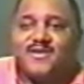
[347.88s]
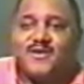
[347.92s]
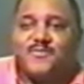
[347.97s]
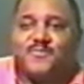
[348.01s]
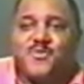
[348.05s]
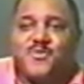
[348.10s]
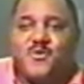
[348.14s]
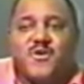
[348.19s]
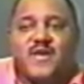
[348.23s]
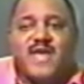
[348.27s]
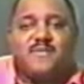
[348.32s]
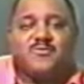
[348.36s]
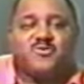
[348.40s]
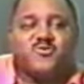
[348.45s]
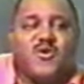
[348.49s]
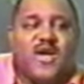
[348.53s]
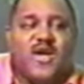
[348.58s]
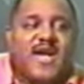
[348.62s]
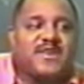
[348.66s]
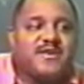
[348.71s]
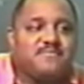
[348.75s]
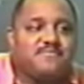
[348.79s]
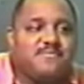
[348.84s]
the point I'm
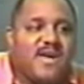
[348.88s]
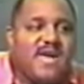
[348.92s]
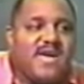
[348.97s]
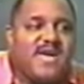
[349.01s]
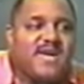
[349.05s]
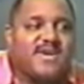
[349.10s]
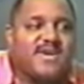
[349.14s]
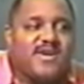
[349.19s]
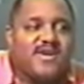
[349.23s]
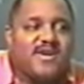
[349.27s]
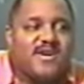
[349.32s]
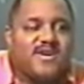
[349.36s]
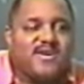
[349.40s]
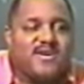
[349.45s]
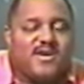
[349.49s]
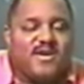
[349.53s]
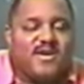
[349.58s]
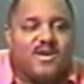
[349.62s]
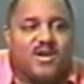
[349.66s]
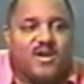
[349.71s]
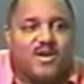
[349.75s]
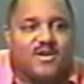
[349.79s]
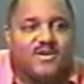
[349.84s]
trying to make
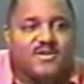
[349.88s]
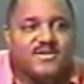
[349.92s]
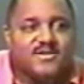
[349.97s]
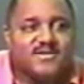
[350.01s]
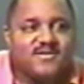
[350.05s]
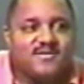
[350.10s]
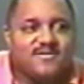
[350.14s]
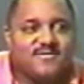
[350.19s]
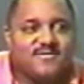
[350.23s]
here is...